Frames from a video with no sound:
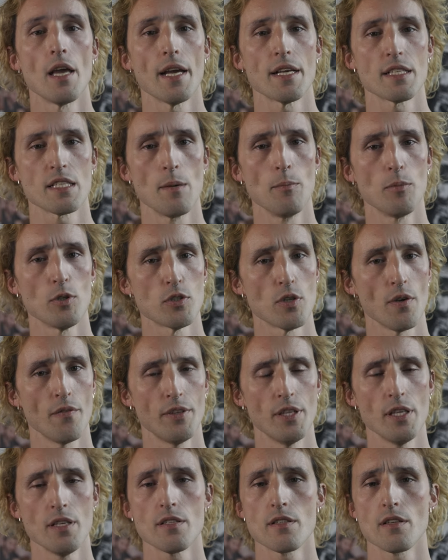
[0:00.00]
Examples of
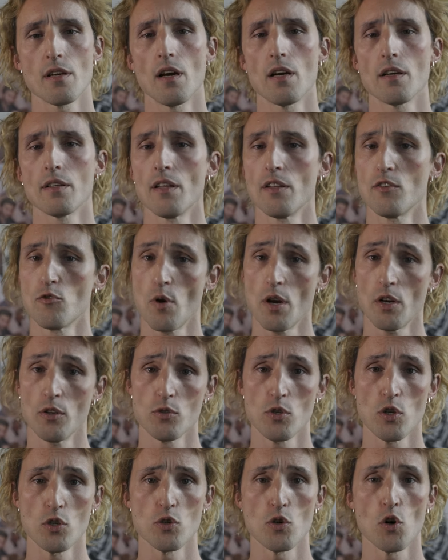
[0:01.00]
this are the drug
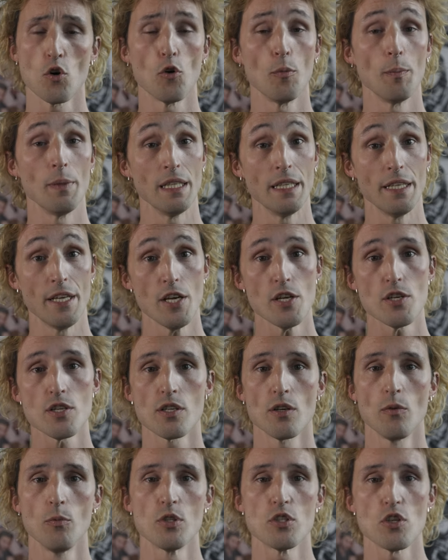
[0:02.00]
consumption room in
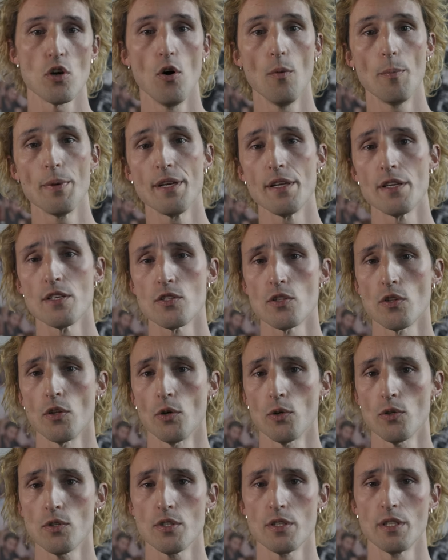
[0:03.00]
Liège, which opened his
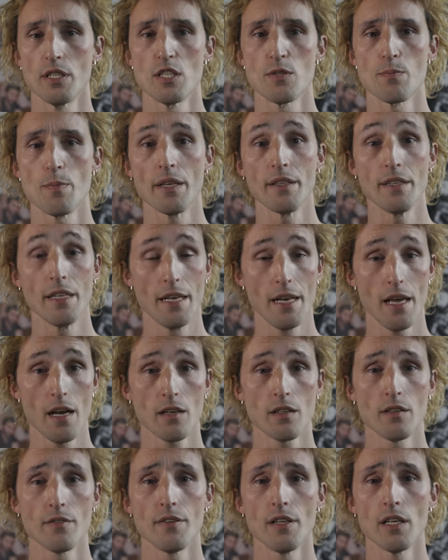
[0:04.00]
doors despite the
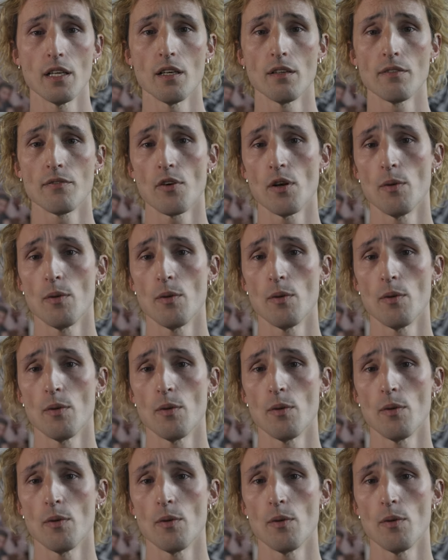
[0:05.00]
lack of a legal